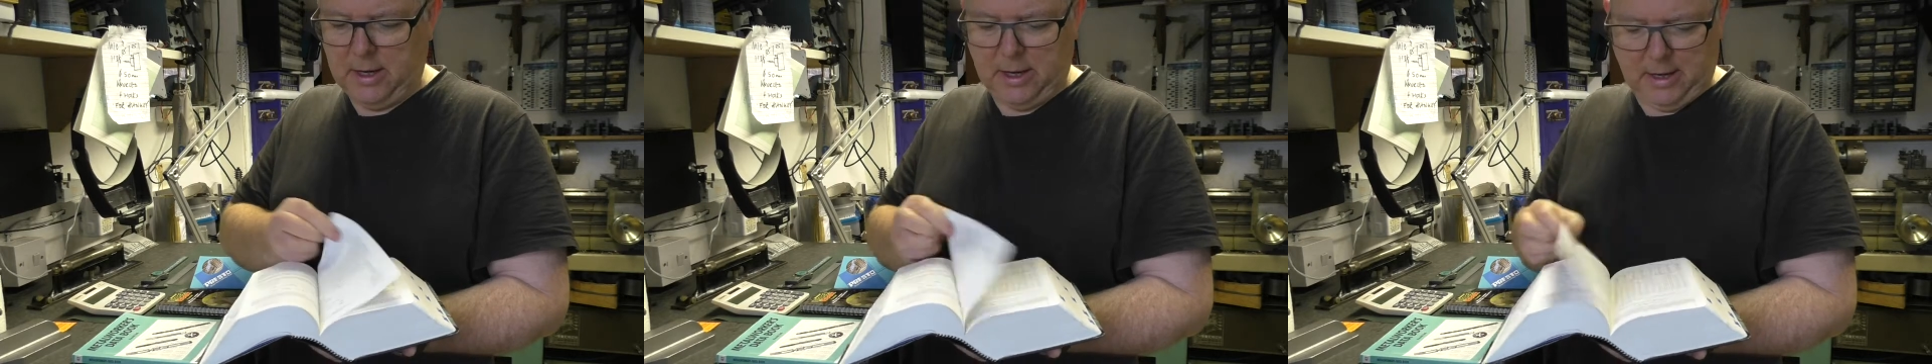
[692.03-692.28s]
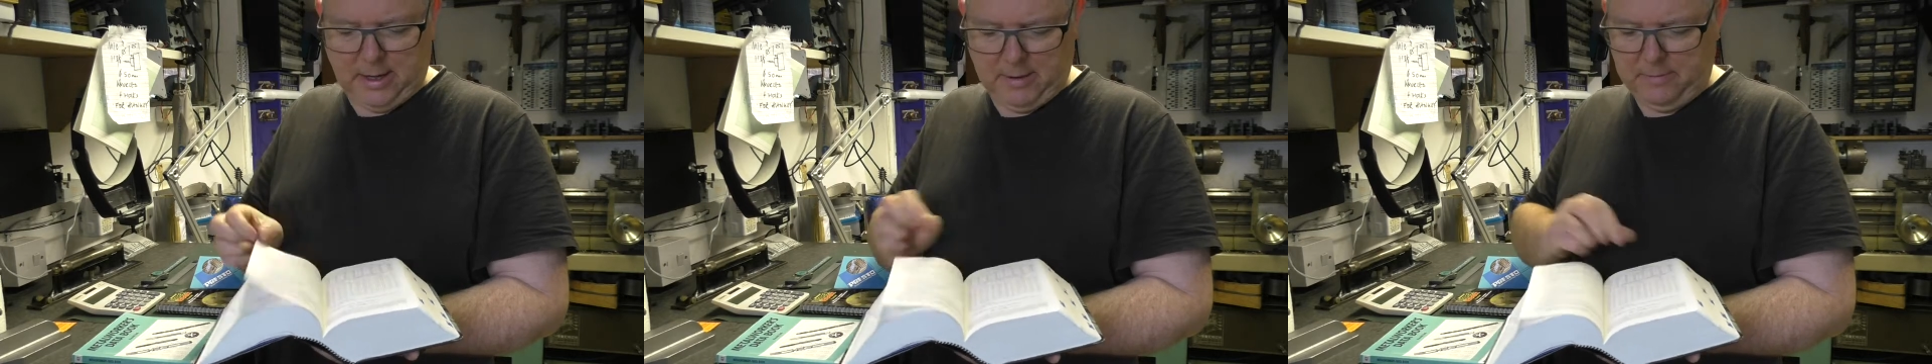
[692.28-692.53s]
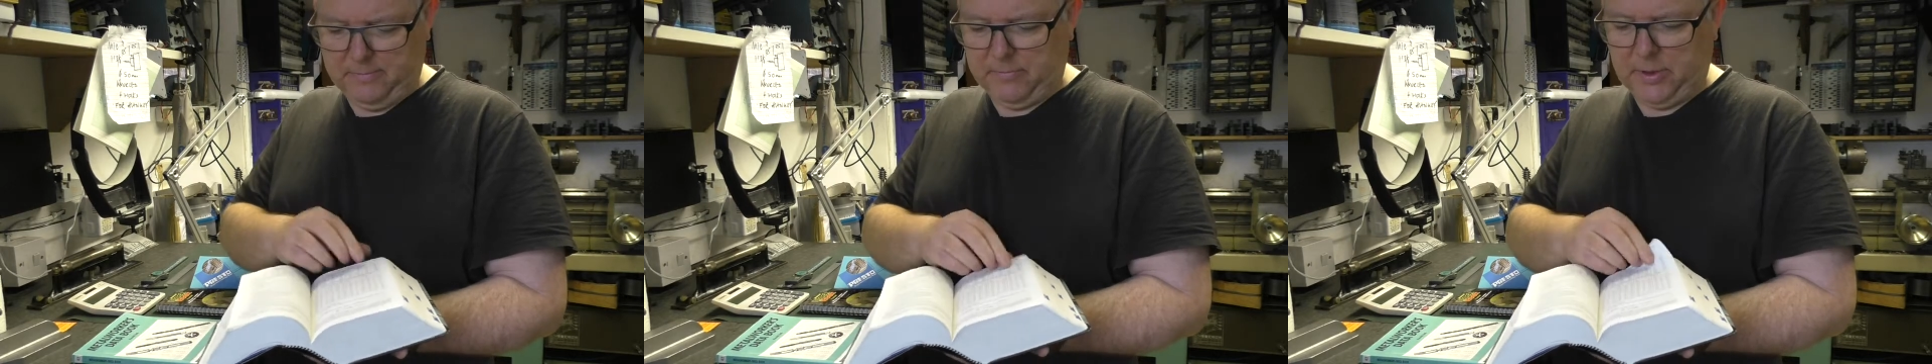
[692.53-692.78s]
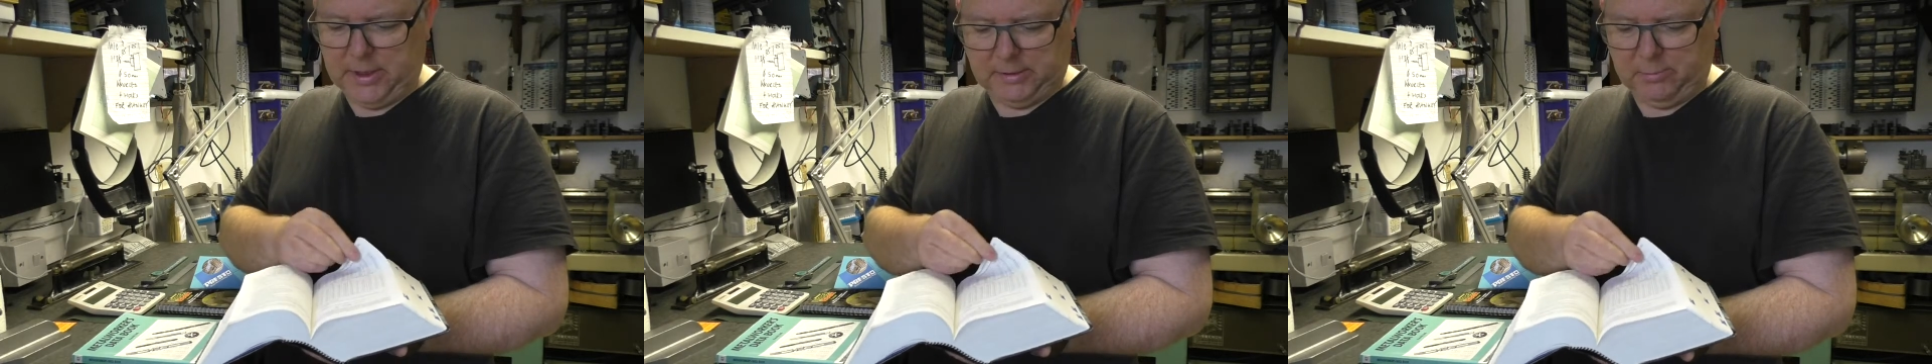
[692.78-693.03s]

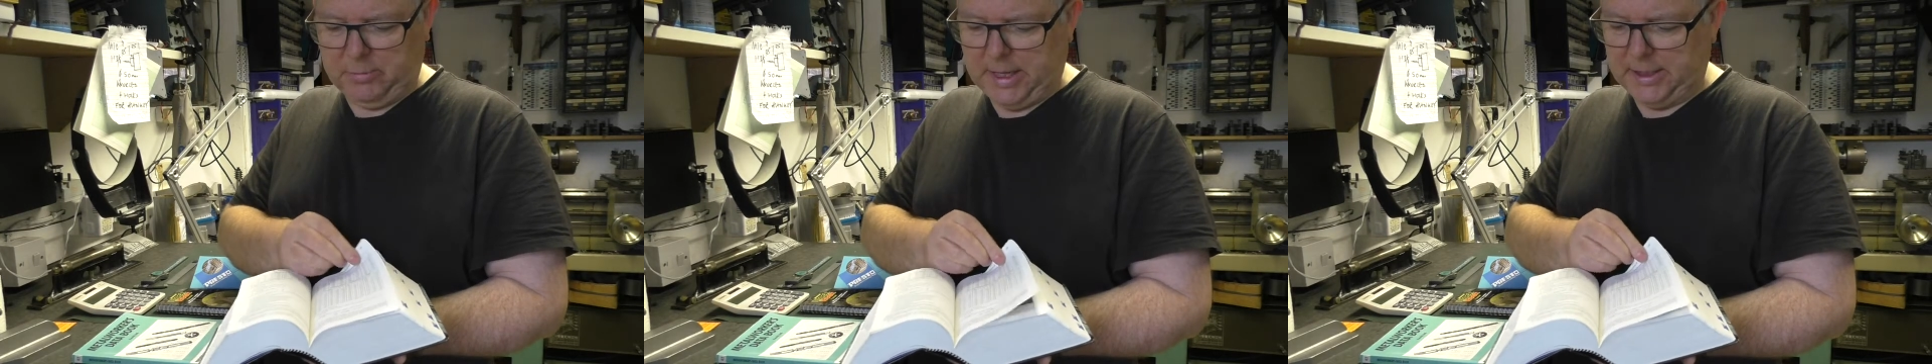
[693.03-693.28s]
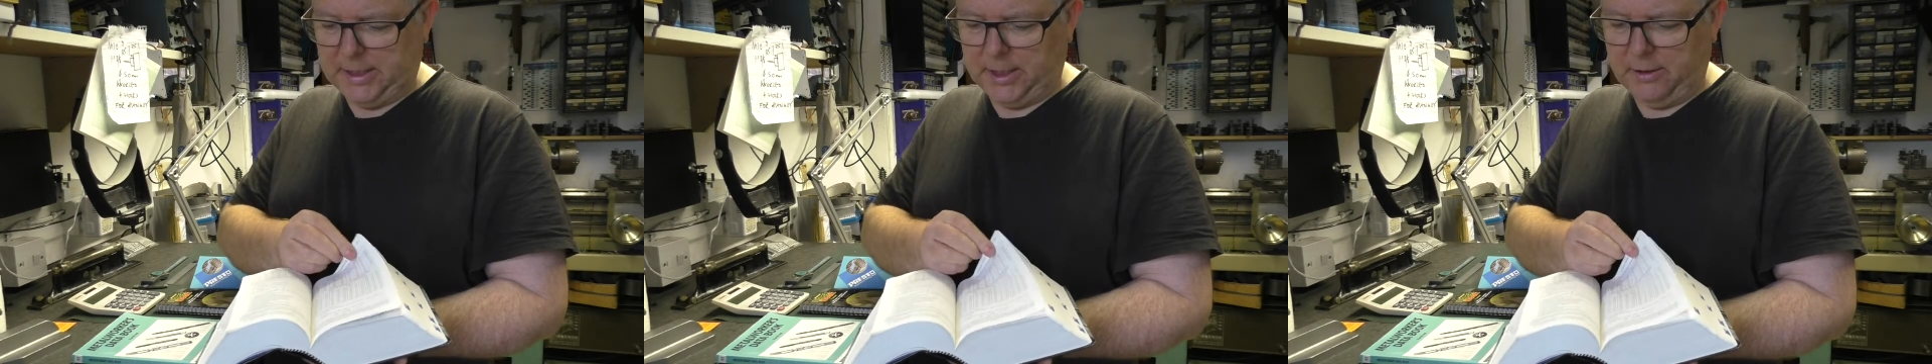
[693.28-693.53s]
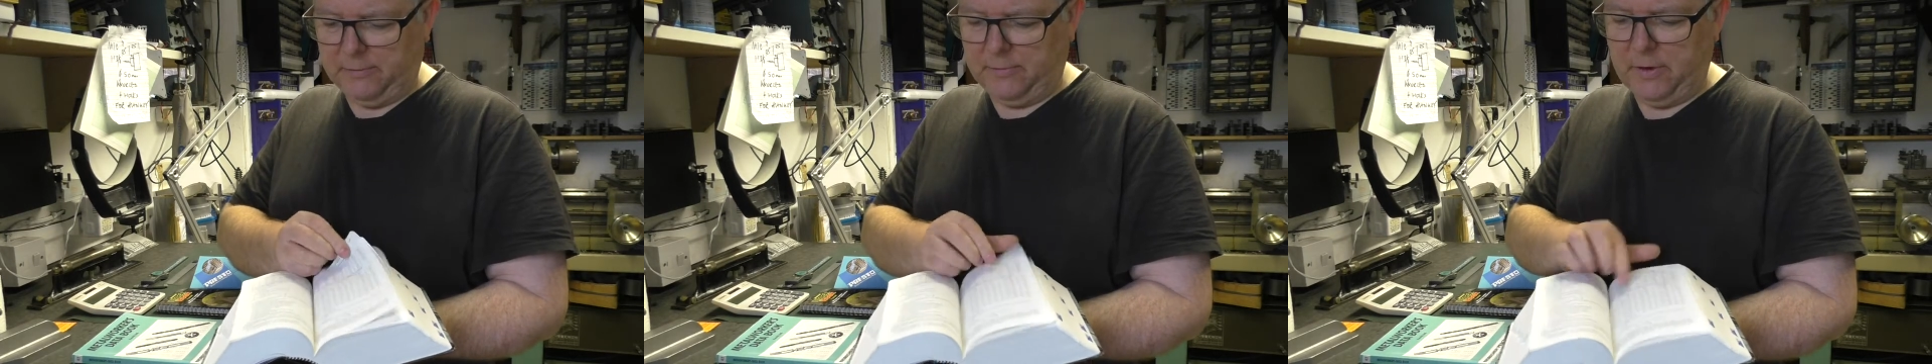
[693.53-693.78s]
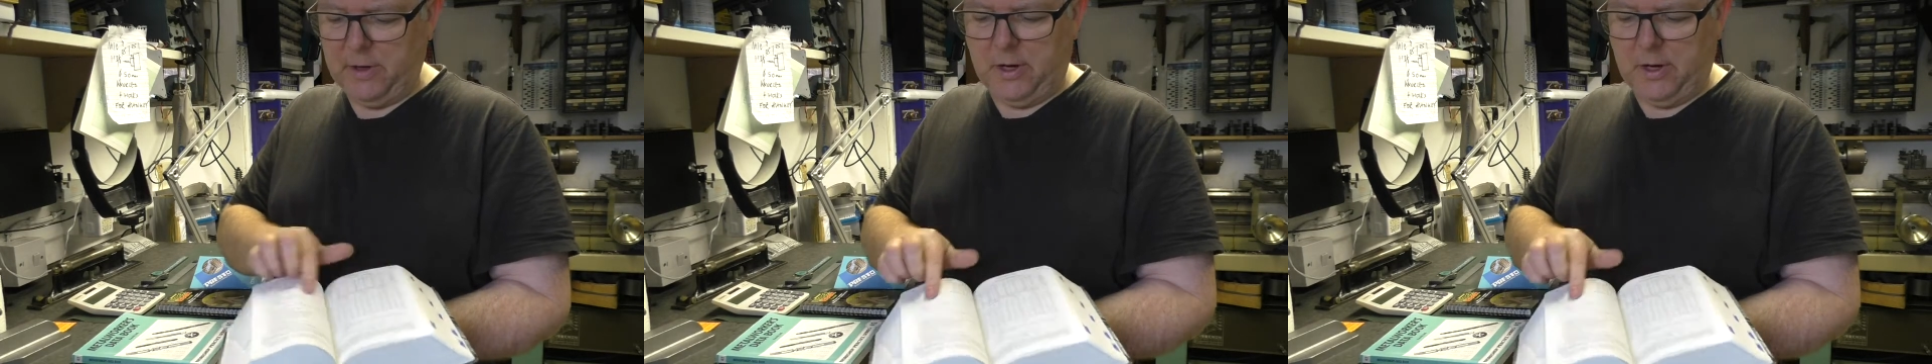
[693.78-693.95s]
There's plenty of